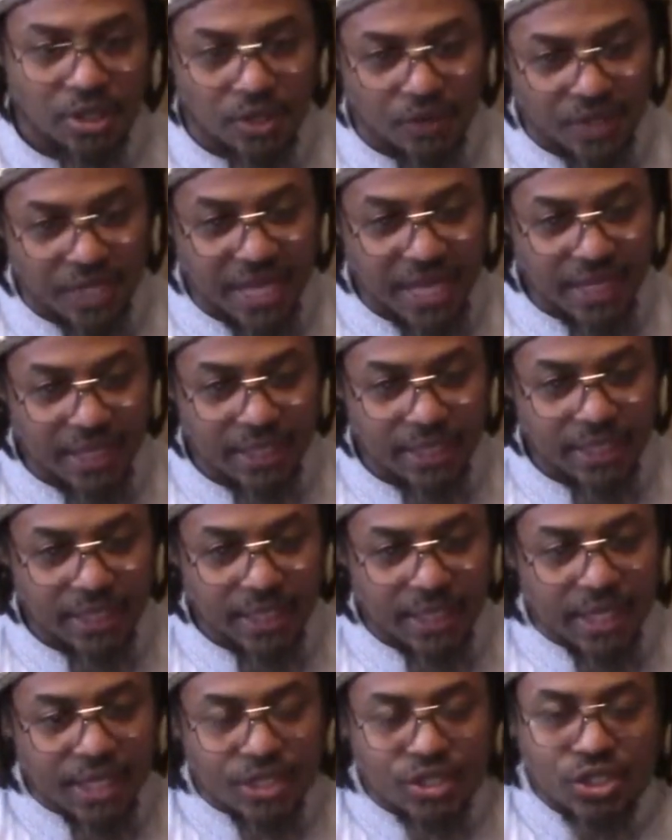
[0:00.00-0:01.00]
okay?
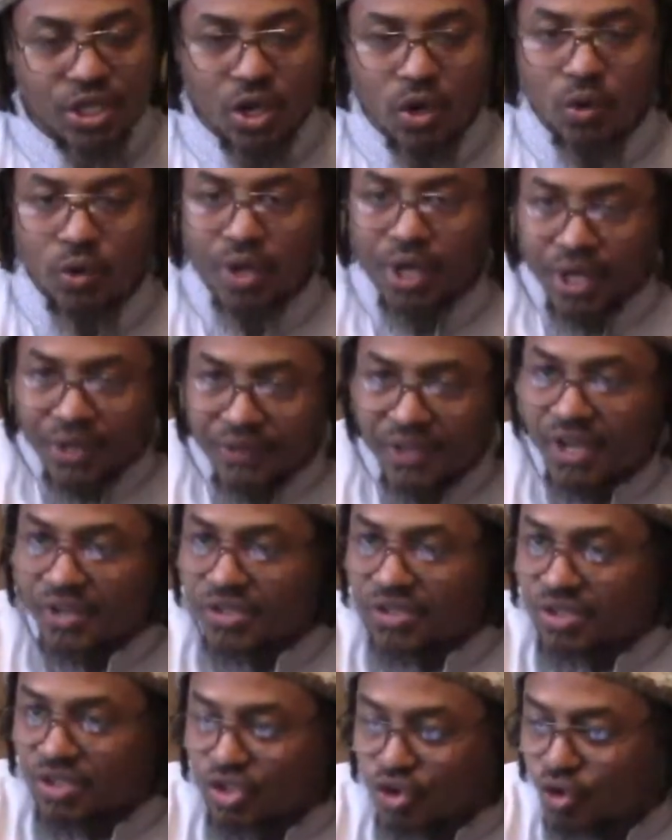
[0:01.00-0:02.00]
So
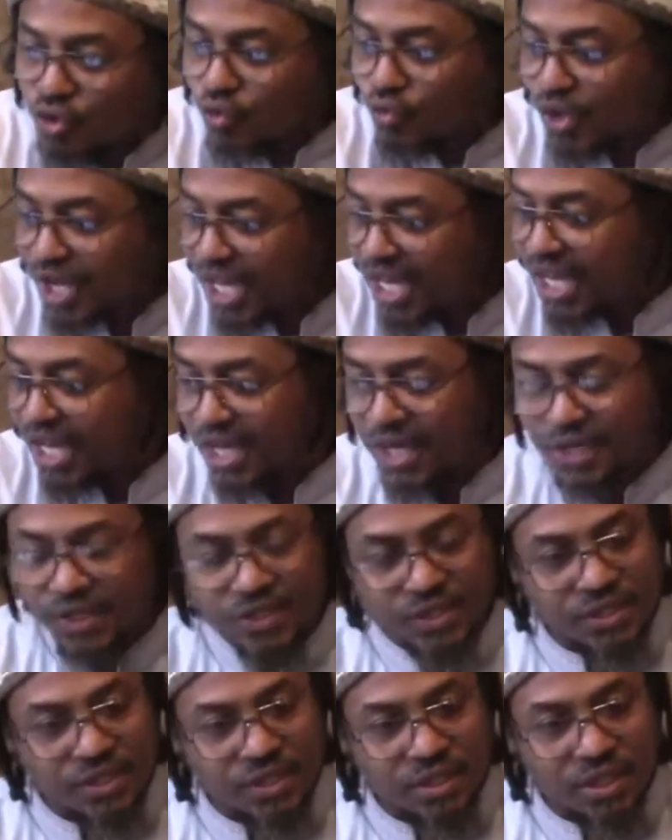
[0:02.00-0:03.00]
there's
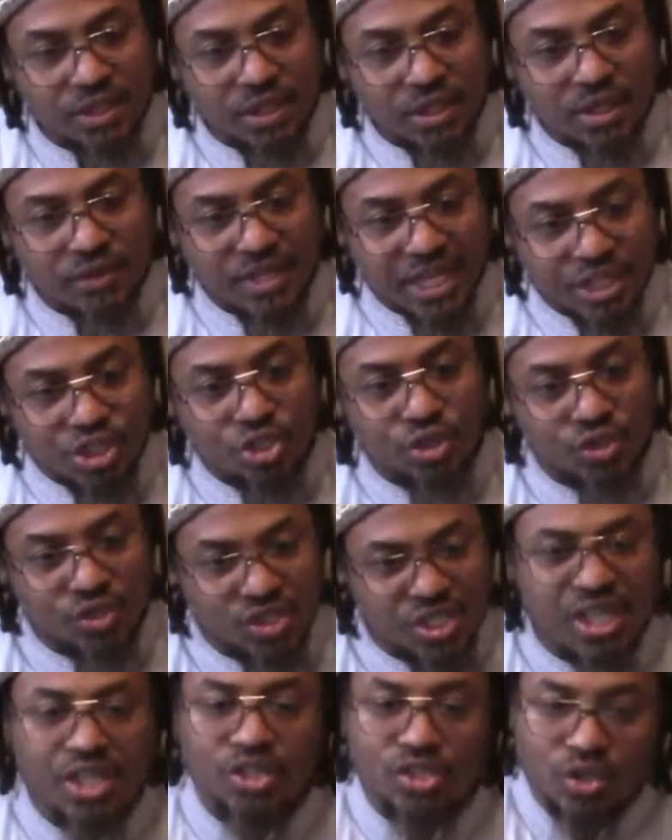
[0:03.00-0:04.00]
degrees that you see.